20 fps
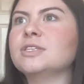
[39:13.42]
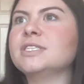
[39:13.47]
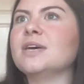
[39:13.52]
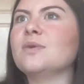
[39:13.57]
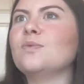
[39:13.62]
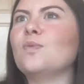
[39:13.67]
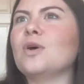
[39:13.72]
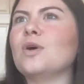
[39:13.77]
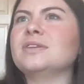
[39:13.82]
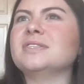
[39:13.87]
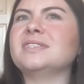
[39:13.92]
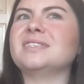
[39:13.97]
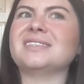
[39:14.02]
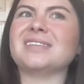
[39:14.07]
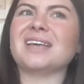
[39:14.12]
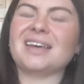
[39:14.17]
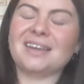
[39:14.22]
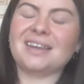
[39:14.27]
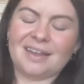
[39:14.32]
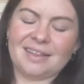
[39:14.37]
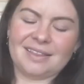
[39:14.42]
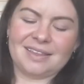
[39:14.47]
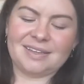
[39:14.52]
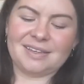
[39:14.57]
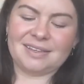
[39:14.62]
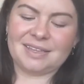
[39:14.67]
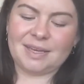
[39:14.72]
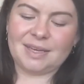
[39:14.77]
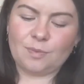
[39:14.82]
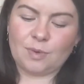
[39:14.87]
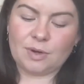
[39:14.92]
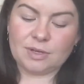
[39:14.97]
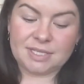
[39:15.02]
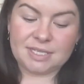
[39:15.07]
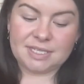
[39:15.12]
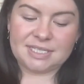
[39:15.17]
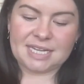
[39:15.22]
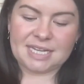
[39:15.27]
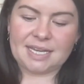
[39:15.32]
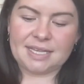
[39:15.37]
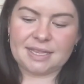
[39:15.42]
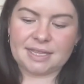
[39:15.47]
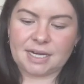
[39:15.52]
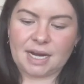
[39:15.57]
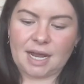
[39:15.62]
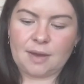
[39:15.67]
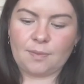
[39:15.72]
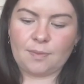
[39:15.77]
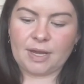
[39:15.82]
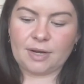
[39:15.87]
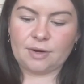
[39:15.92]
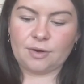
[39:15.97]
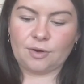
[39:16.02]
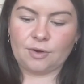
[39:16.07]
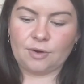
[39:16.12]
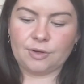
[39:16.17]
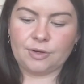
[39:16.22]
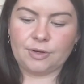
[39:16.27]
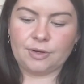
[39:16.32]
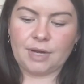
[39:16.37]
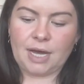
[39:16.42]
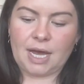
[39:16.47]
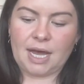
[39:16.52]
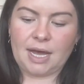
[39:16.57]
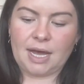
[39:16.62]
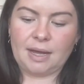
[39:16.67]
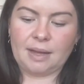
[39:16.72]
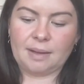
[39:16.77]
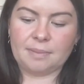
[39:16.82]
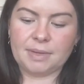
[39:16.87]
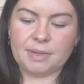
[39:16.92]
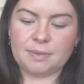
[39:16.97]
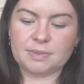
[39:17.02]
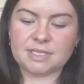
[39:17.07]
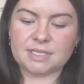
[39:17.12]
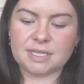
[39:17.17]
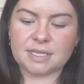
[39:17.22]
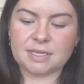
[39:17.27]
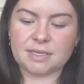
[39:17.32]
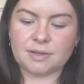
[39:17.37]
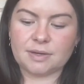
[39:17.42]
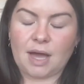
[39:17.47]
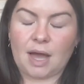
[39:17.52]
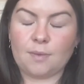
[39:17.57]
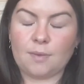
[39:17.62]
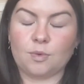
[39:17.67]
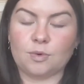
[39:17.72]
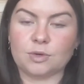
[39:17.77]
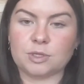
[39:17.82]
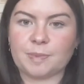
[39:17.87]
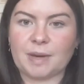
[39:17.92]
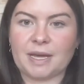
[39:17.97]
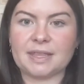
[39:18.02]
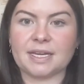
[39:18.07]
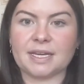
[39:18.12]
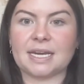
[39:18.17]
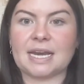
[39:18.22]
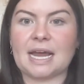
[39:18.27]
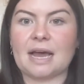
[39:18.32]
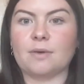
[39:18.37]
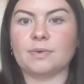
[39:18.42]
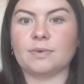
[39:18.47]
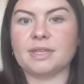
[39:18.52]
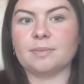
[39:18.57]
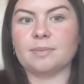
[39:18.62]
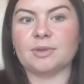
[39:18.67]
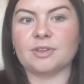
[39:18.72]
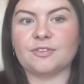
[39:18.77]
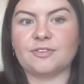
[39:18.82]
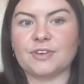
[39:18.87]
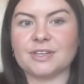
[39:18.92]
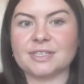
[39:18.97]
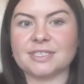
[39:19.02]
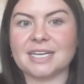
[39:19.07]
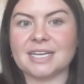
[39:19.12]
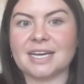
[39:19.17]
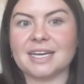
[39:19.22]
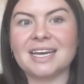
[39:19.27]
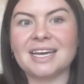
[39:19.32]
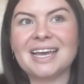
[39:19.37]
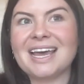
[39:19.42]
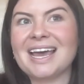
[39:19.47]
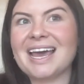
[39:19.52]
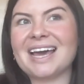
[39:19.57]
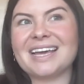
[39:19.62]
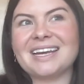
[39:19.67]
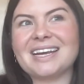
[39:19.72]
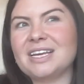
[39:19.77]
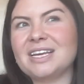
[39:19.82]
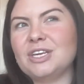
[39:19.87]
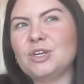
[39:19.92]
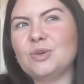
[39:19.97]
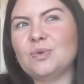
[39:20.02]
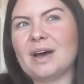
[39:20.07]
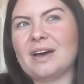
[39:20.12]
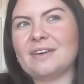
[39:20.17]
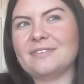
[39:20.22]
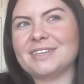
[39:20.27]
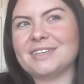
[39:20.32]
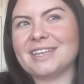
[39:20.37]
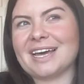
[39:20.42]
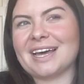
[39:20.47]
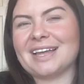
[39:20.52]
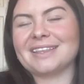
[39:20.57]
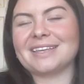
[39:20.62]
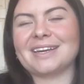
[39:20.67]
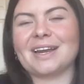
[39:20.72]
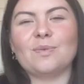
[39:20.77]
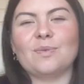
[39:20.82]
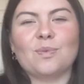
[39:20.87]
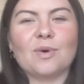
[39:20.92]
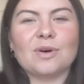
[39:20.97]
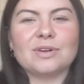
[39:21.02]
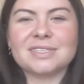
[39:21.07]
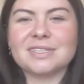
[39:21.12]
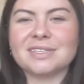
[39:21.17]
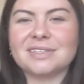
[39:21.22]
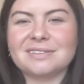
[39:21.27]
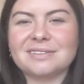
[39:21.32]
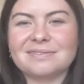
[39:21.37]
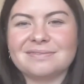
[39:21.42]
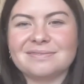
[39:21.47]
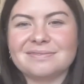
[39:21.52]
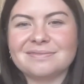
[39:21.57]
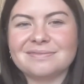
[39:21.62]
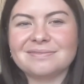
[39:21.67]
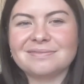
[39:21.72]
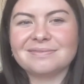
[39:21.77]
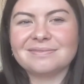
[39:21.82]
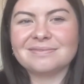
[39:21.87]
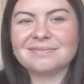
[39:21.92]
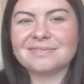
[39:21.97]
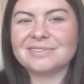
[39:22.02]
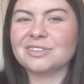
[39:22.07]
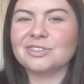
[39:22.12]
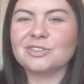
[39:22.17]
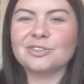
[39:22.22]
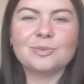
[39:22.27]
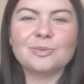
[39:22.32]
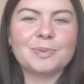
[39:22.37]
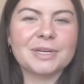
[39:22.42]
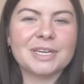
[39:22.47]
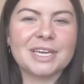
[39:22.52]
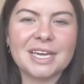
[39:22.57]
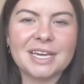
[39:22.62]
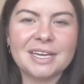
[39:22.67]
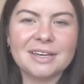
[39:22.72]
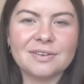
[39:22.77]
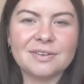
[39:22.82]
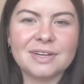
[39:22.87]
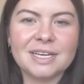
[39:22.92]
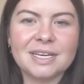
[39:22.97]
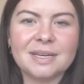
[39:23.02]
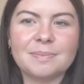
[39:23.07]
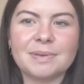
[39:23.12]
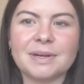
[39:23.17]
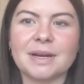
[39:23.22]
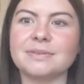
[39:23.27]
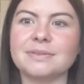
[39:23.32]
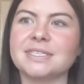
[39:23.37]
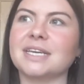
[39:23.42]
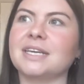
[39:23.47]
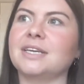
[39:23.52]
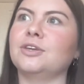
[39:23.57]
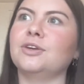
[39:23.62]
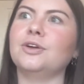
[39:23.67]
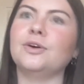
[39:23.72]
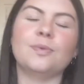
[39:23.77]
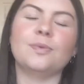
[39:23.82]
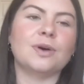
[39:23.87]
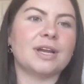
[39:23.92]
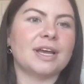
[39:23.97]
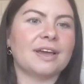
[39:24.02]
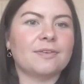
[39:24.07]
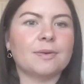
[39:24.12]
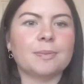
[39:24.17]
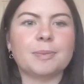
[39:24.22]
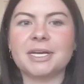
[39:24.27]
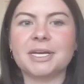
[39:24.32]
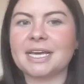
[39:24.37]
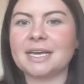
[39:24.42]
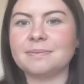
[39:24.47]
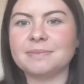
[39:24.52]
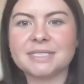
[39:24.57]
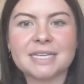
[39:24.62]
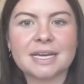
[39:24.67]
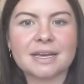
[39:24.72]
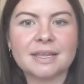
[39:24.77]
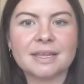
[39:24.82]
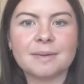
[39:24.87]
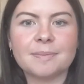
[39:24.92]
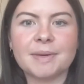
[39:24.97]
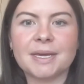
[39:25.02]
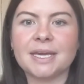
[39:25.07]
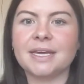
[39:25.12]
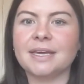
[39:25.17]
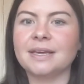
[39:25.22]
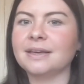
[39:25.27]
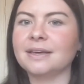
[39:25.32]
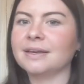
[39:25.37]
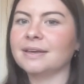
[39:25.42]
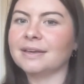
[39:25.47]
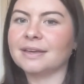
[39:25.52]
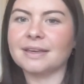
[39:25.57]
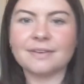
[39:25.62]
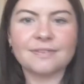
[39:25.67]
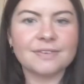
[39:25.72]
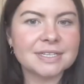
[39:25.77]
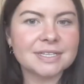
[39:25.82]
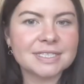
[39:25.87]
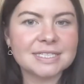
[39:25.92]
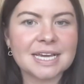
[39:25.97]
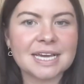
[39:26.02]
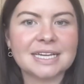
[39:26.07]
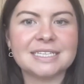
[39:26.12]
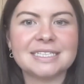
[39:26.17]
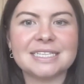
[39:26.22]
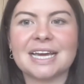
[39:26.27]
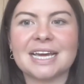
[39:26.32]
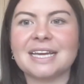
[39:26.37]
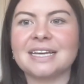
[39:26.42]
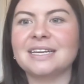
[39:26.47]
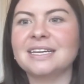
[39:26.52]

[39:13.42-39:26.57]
there was a date that I went on. I walked by the canal with him on the first date, and I knew after that I wasn't super keen on him, but I was like, you know what? Everybody keeps telling me, give it a second date.